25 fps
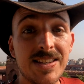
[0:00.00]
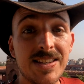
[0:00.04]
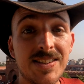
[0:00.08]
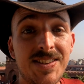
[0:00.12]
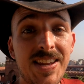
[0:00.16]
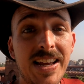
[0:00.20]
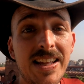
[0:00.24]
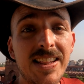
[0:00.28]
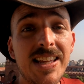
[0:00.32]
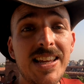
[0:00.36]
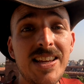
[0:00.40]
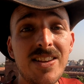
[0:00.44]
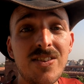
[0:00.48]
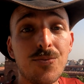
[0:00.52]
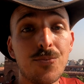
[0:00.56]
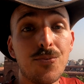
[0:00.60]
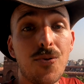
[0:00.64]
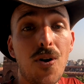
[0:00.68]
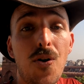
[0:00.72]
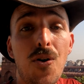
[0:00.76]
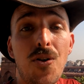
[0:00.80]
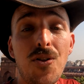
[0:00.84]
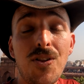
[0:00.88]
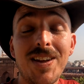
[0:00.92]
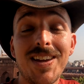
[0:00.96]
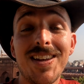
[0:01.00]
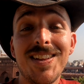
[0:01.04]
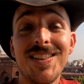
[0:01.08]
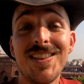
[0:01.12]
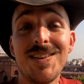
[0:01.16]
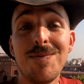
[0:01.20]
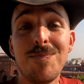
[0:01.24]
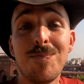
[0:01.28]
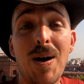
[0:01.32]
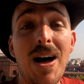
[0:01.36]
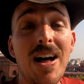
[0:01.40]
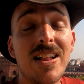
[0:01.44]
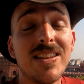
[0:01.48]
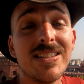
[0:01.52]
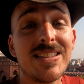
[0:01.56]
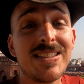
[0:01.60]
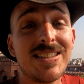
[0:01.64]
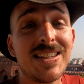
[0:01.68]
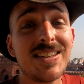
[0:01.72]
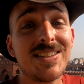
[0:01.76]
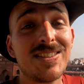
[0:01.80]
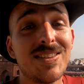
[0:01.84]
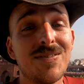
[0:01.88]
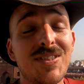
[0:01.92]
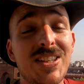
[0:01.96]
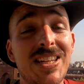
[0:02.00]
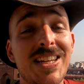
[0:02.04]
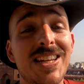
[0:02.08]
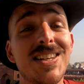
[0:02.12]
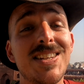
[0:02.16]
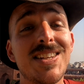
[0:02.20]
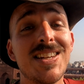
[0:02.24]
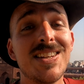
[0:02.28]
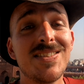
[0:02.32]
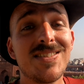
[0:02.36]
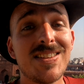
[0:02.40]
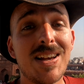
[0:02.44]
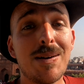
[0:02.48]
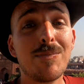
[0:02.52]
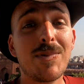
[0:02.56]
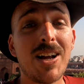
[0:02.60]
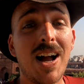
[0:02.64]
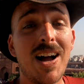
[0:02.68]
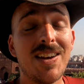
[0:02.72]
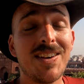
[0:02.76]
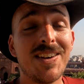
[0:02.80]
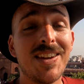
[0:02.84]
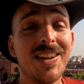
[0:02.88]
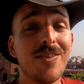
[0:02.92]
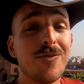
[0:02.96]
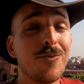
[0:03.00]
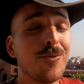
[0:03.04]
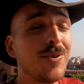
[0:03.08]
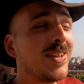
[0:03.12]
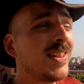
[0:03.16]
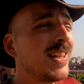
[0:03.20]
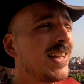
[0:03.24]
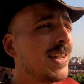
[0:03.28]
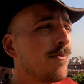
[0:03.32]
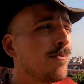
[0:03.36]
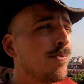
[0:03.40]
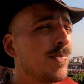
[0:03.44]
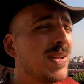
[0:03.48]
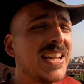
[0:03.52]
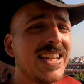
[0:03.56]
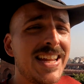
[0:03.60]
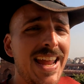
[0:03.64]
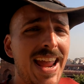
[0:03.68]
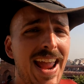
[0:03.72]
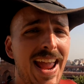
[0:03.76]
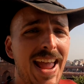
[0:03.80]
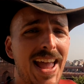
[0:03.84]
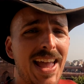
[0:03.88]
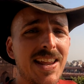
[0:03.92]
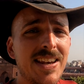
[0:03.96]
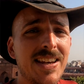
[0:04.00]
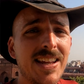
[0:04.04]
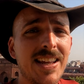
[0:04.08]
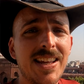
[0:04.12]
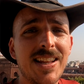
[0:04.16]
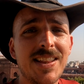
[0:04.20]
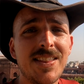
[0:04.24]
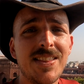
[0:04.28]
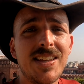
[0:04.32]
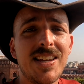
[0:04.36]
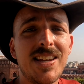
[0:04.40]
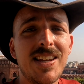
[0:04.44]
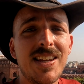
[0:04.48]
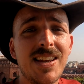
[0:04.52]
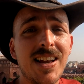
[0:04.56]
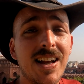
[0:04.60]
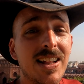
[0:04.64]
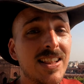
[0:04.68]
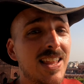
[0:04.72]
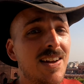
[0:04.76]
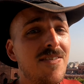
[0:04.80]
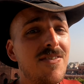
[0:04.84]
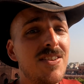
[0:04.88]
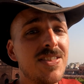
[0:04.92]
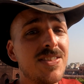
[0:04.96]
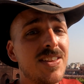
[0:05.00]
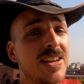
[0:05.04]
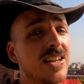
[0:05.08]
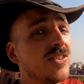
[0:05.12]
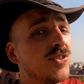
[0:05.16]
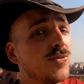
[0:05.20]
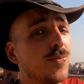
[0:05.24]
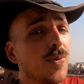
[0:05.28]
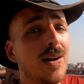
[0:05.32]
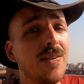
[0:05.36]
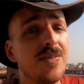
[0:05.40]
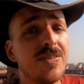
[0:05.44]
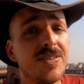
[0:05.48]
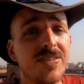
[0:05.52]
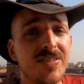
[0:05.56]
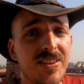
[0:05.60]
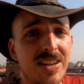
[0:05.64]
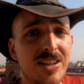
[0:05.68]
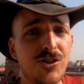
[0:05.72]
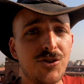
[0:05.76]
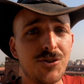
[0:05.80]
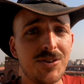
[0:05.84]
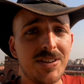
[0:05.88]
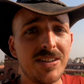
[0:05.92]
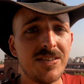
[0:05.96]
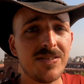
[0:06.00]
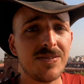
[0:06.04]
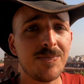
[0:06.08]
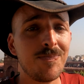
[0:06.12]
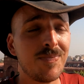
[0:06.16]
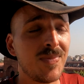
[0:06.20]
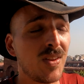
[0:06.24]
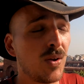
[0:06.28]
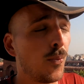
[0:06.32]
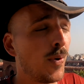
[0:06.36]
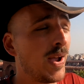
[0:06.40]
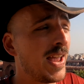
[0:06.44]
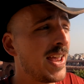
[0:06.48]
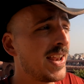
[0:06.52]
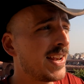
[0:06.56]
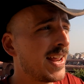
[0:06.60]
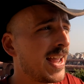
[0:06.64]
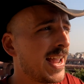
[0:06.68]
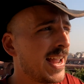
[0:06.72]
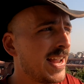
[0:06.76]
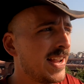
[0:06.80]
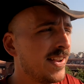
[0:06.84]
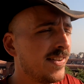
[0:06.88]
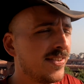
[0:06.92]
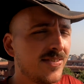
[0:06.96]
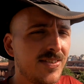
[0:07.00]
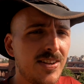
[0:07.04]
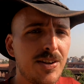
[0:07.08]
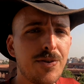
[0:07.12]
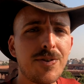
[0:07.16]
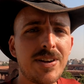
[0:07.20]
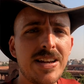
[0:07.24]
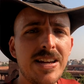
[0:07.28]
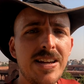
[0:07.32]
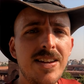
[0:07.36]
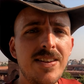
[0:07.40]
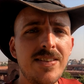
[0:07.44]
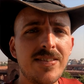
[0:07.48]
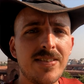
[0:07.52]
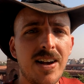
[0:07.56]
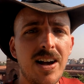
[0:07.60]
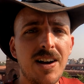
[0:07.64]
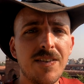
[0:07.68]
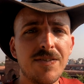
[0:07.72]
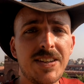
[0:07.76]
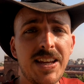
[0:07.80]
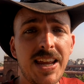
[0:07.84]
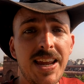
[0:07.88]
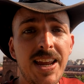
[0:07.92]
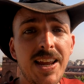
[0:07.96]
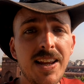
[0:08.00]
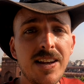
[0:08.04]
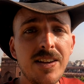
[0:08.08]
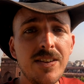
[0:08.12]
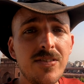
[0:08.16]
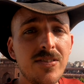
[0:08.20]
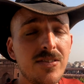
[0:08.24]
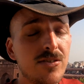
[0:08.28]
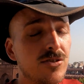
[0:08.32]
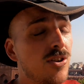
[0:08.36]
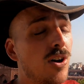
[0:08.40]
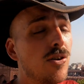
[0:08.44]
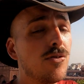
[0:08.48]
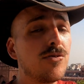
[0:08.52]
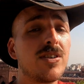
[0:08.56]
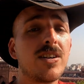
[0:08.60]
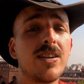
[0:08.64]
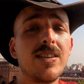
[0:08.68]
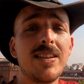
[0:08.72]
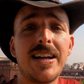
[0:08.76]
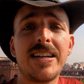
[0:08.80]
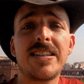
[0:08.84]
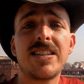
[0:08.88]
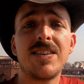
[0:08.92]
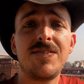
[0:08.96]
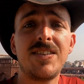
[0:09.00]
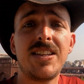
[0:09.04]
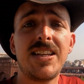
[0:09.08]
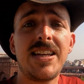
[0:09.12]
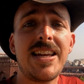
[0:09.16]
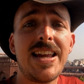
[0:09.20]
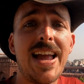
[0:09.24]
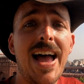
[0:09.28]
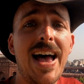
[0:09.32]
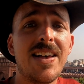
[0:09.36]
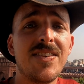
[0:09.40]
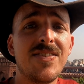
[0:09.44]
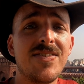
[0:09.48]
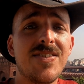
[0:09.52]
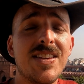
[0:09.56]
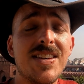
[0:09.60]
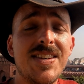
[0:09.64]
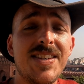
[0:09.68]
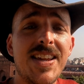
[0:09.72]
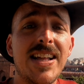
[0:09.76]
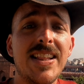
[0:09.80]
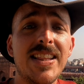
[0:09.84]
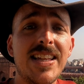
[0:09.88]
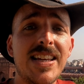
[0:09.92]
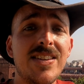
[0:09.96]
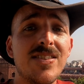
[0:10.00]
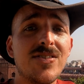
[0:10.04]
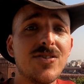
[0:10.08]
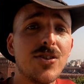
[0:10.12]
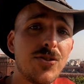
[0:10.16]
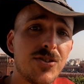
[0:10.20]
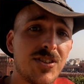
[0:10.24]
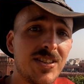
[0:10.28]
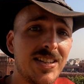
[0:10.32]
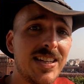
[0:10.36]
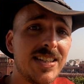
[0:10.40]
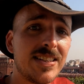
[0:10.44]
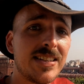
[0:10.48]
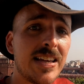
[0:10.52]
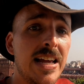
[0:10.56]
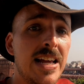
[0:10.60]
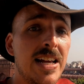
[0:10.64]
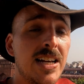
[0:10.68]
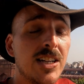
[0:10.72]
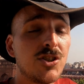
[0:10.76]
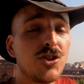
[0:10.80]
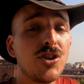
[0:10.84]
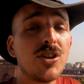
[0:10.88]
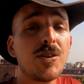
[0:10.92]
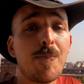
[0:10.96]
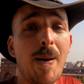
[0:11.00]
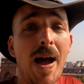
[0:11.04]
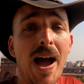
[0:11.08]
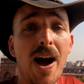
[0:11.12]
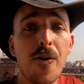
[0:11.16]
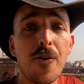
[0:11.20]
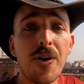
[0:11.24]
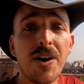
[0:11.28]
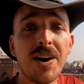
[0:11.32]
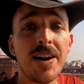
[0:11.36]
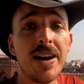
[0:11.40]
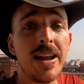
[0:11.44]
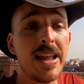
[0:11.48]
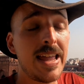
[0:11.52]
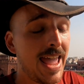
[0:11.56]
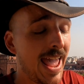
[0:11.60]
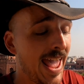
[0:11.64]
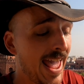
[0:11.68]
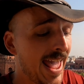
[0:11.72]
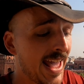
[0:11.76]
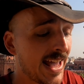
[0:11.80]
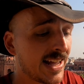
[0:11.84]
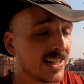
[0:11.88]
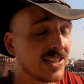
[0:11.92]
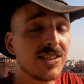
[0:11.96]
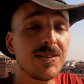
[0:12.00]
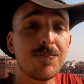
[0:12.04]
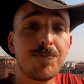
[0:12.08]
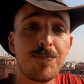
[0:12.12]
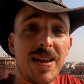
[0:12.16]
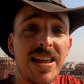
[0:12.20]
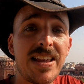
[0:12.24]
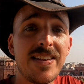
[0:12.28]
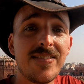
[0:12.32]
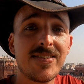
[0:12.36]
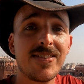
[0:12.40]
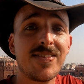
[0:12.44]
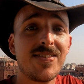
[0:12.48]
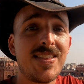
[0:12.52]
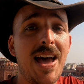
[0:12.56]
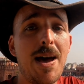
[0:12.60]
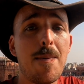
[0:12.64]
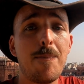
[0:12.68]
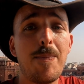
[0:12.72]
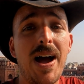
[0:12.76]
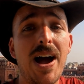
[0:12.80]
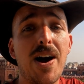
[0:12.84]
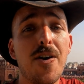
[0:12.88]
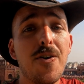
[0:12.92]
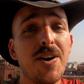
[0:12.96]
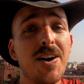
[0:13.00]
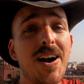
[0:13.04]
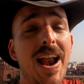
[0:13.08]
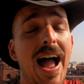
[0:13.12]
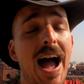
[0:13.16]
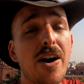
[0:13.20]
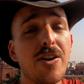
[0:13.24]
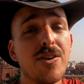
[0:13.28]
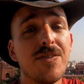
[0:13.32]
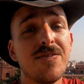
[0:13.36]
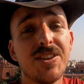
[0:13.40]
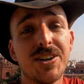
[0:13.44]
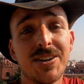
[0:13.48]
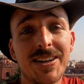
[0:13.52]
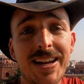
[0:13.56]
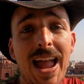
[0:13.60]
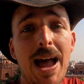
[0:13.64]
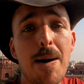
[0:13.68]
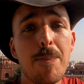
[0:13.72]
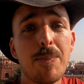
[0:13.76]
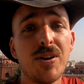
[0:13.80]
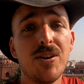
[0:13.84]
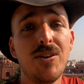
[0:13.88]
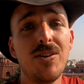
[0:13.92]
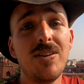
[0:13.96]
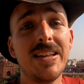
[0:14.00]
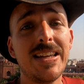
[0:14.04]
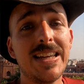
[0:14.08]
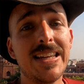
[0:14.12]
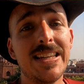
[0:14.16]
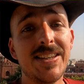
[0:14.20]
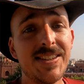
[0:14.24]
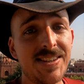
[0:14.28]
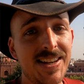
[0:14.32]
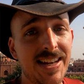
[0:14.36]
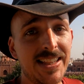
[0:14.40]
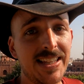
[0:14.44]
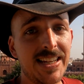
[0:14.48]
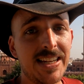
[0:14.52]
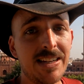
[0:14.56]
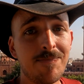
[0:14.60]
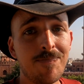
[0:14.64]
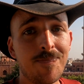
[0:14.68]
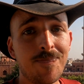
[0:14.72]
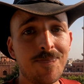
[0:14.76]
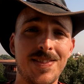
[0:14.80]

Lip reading: Delhi's role in the politics of the Indian subcontinent really began in the 11th and 12th centuries, when a series of kings, known collectively as the Delhi Sultanate, took power and based that power out of their capital in Delhi.